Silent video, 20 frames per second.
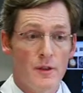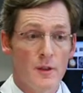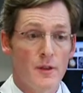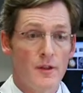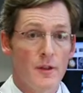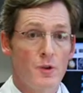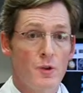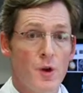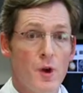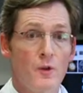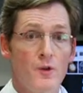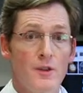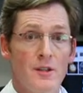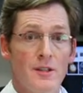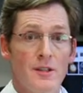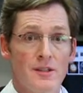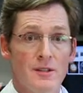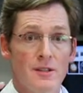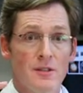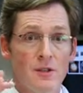then the growth
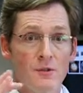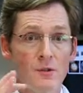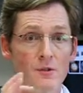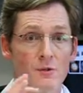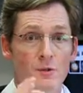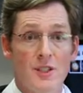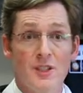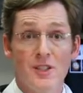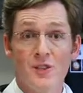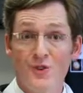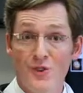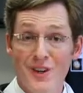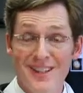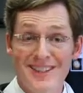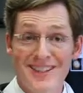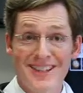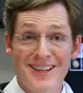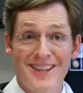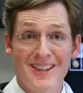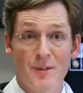is
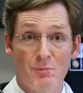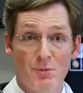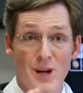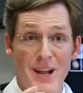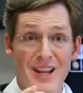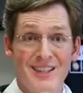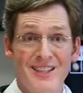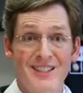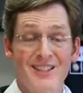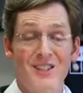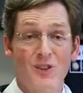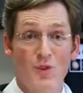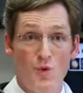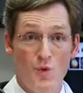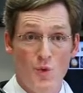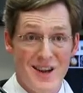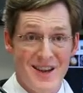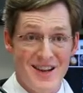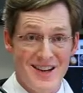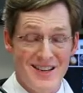restricted and the brain is
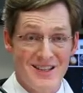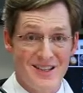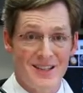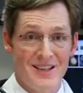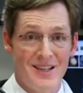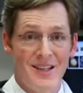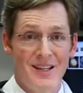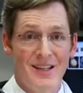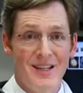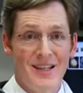squeezed.